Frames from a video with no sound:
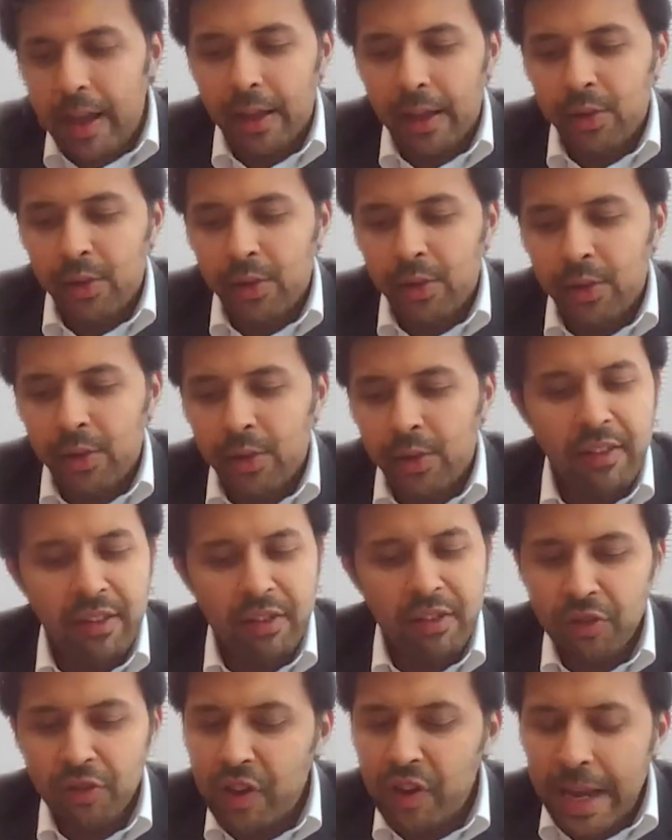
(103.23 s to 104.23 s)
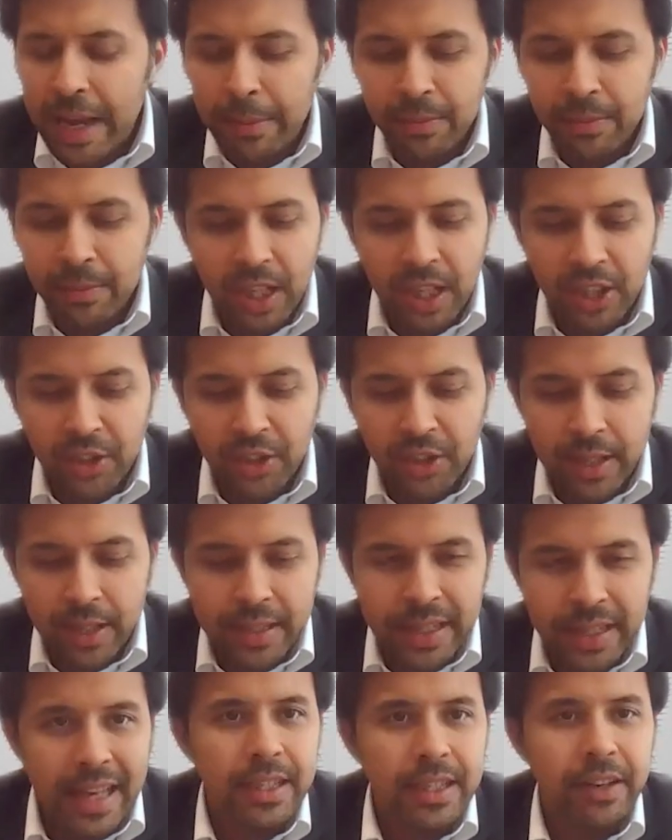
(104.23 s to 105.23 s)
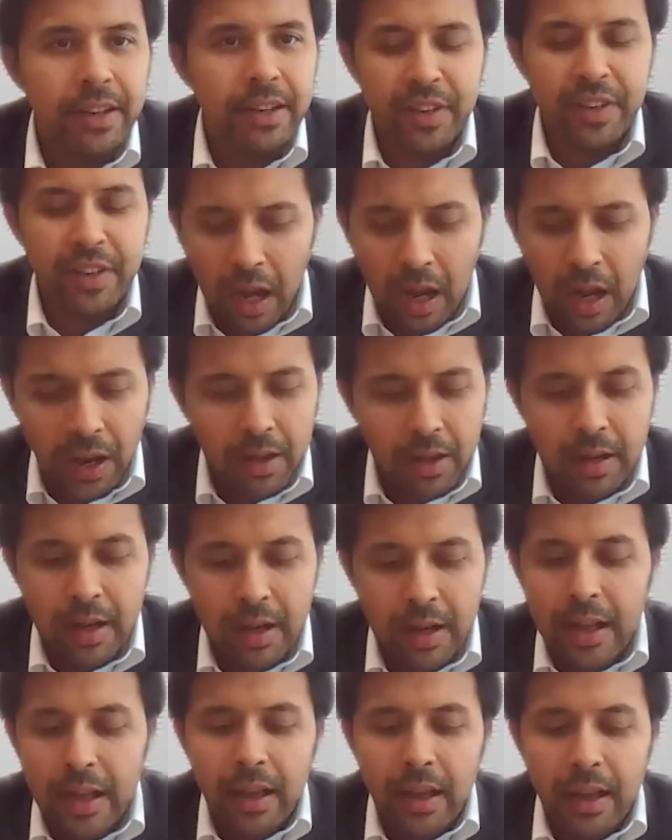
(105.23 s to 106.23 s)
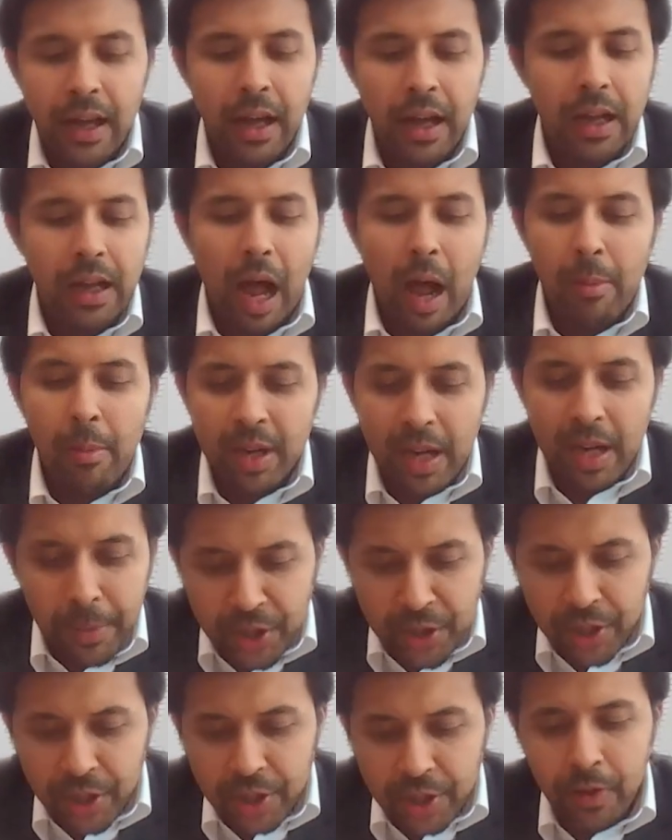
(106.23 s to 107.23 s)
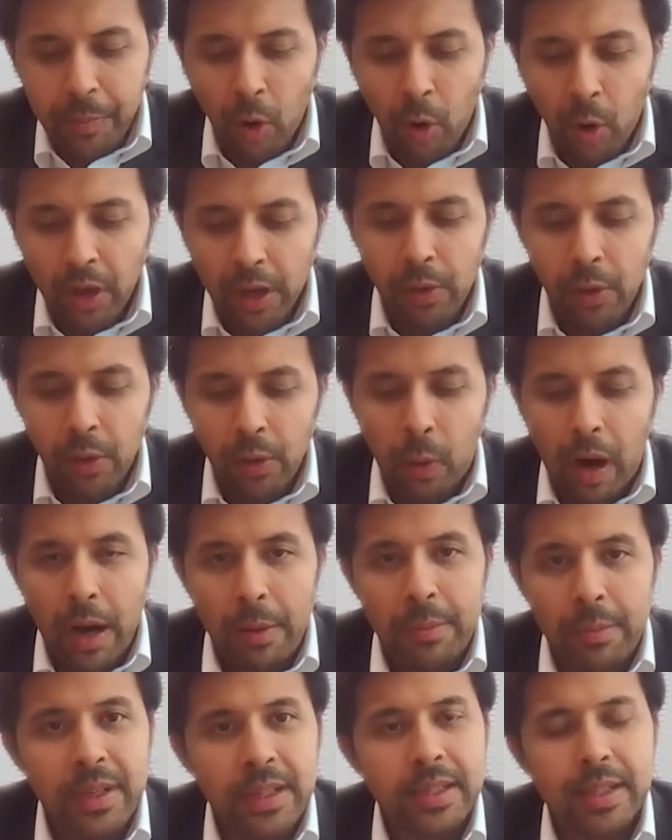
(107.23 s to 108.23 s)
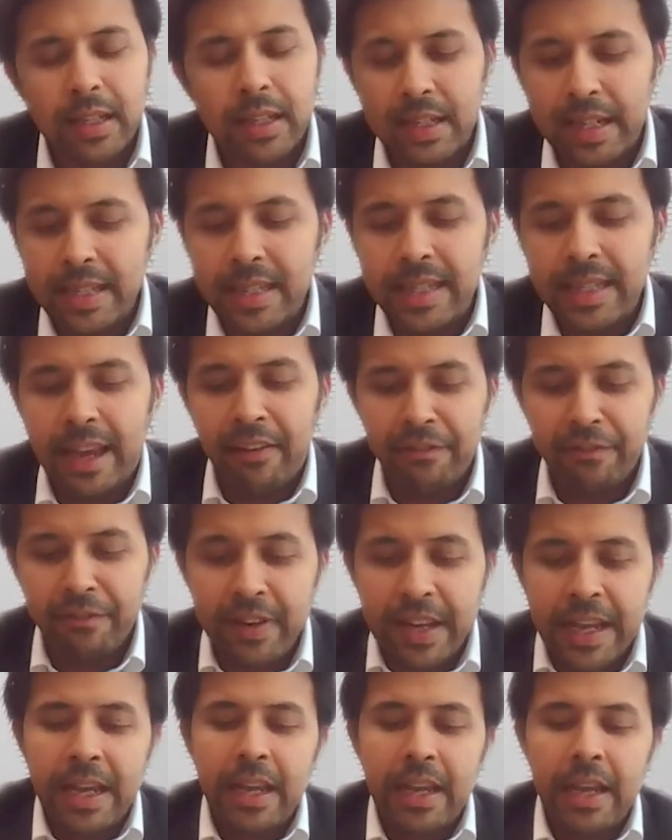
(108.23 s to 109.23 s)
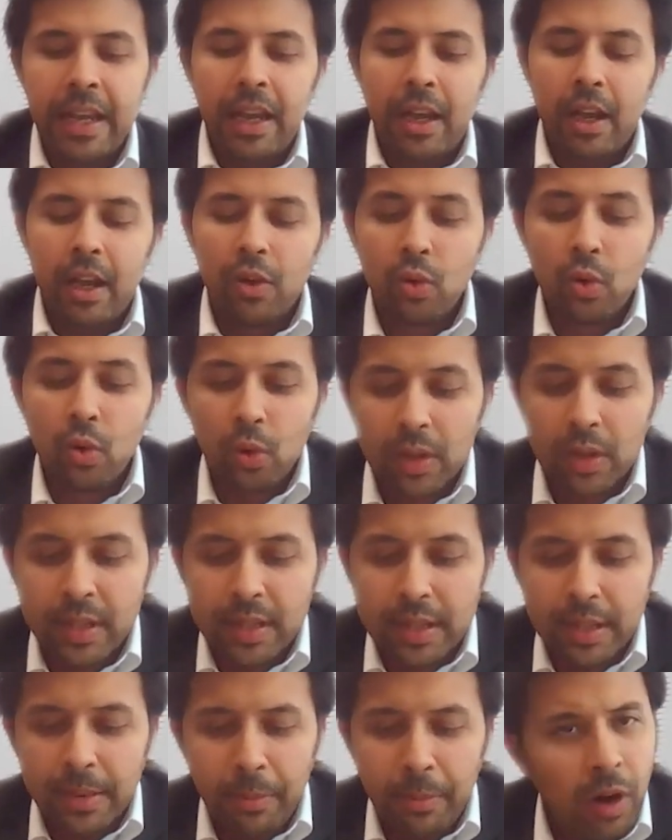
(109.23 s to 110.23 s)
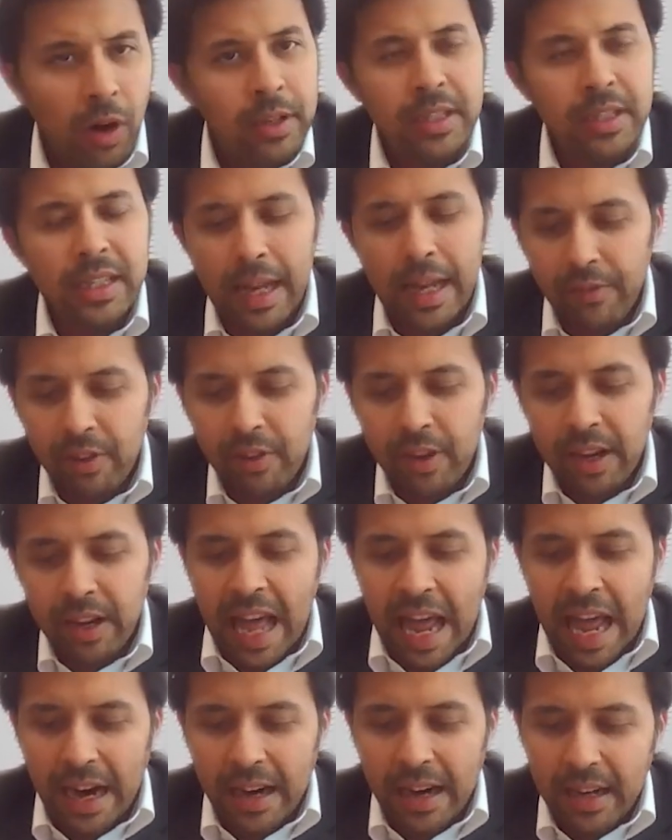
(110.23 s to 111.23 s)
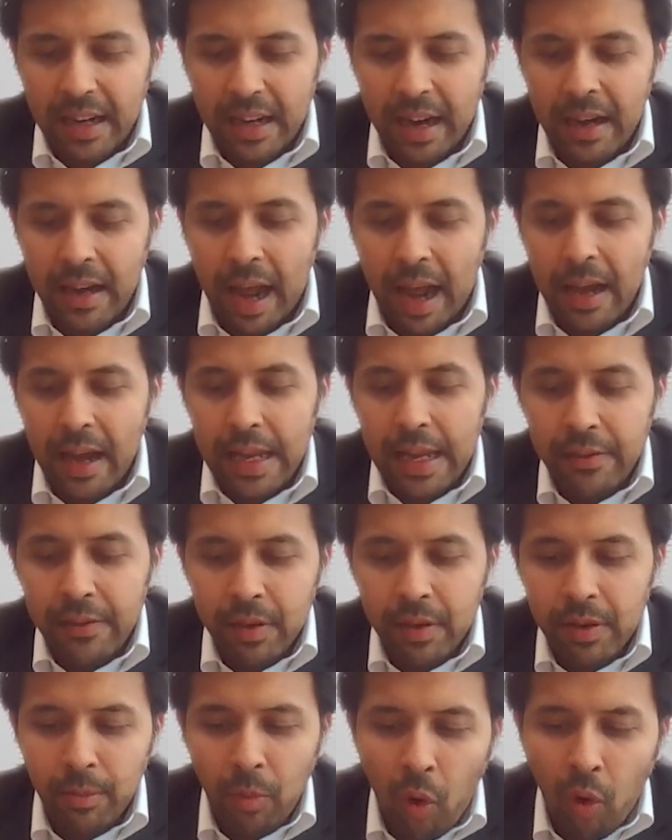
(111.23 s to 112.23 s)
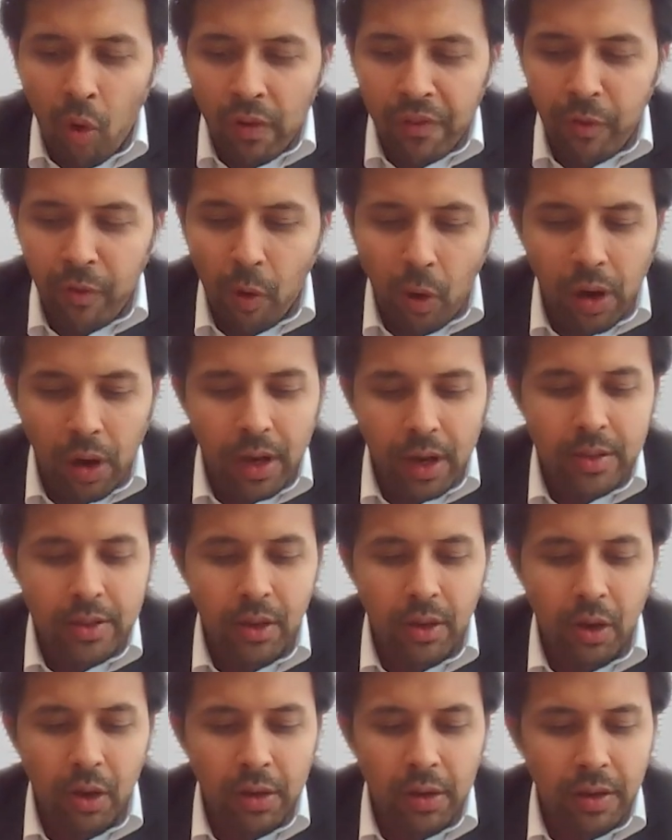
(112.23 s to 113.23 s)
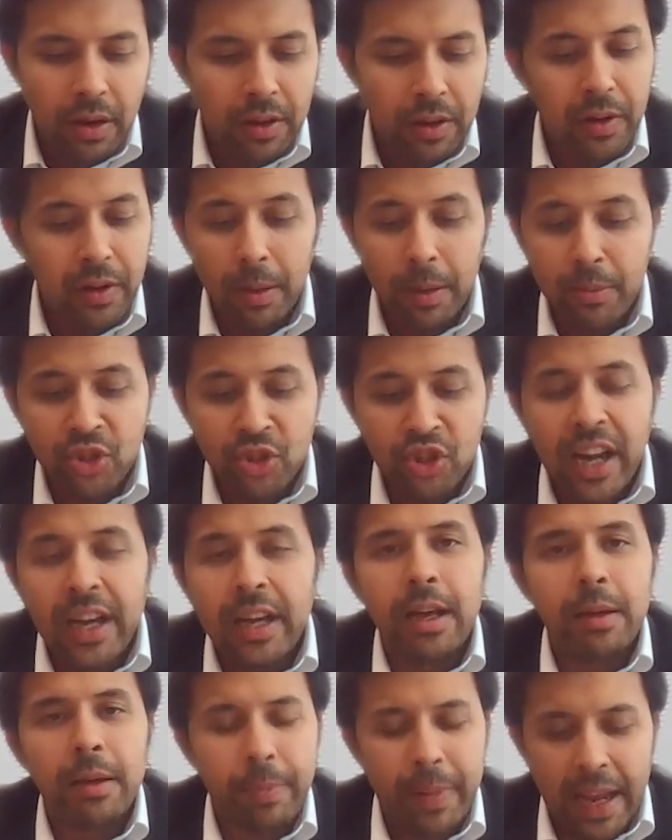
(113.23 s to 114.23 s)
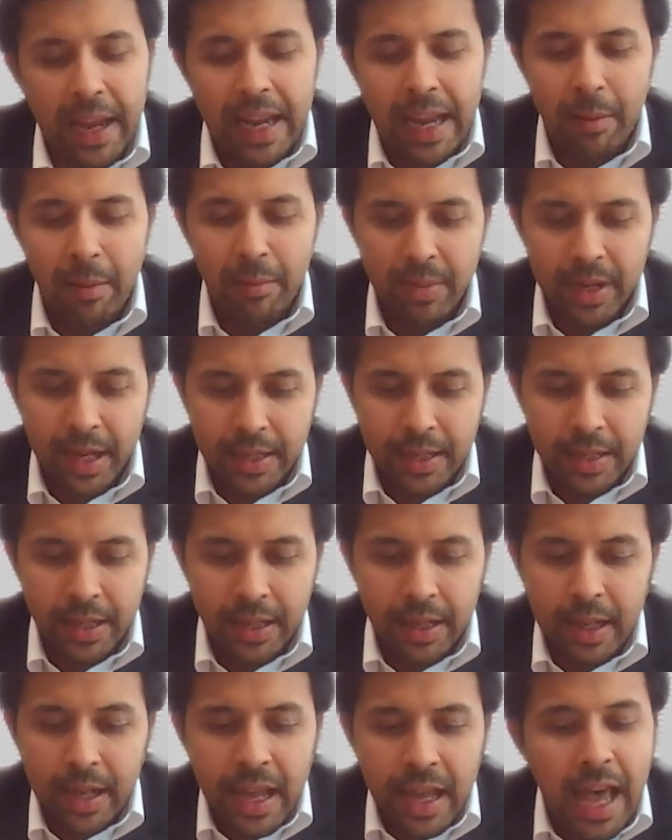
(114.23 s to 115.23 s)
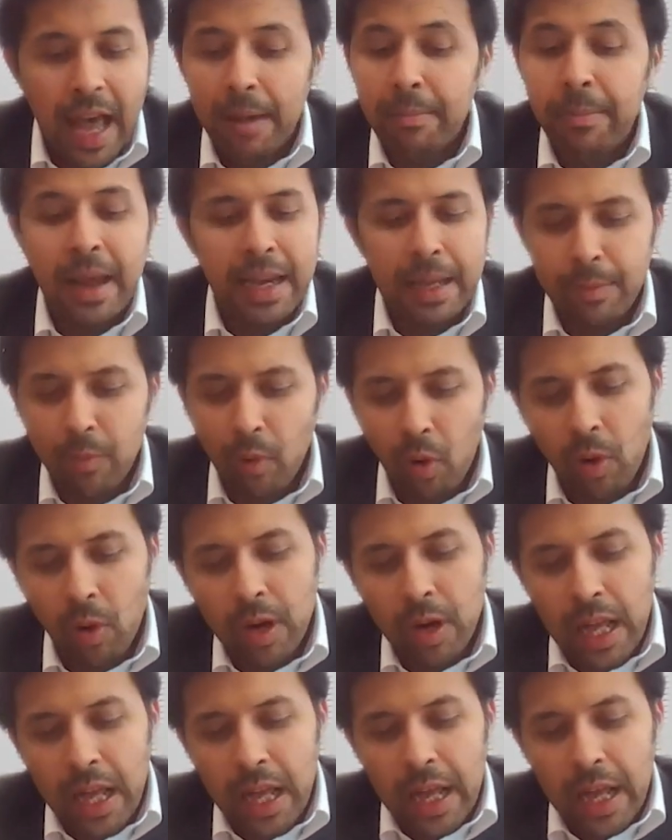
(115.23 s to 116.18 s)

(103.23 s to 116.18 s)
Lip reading: through various regimes such as the SFDR, carbon emissions reporting requirements, the TCFD rules, the Modern Slavery Act, and even more focus on a firm's gender pay gap data, and many more.